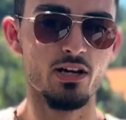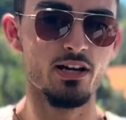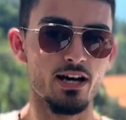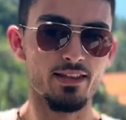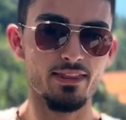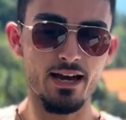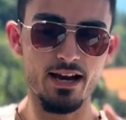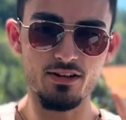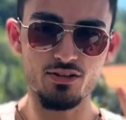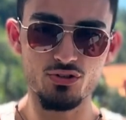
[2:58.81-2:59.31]

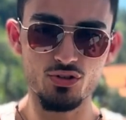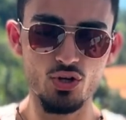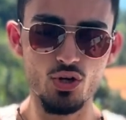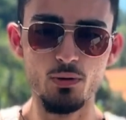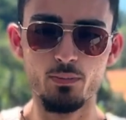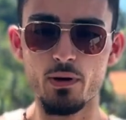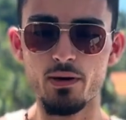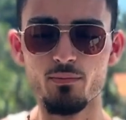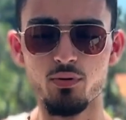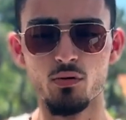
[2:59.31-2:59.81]
And that is
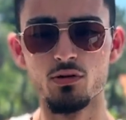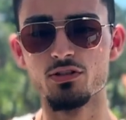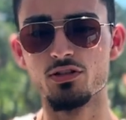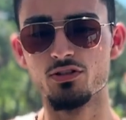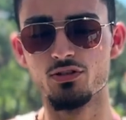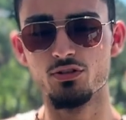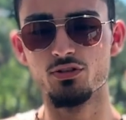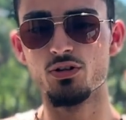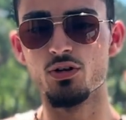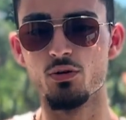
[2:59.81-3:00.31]
super
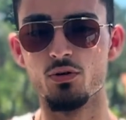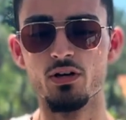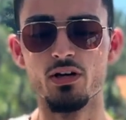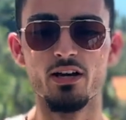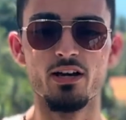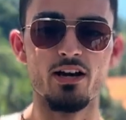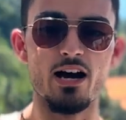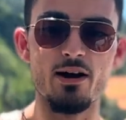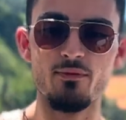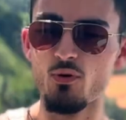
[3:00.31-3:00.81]
important to do.
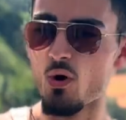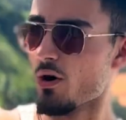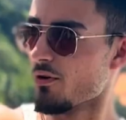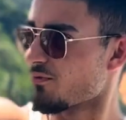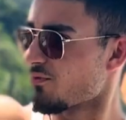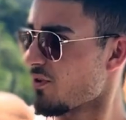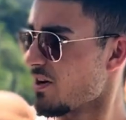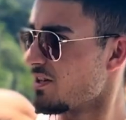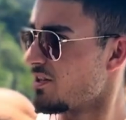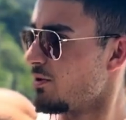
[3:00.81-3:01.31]
I've got a friend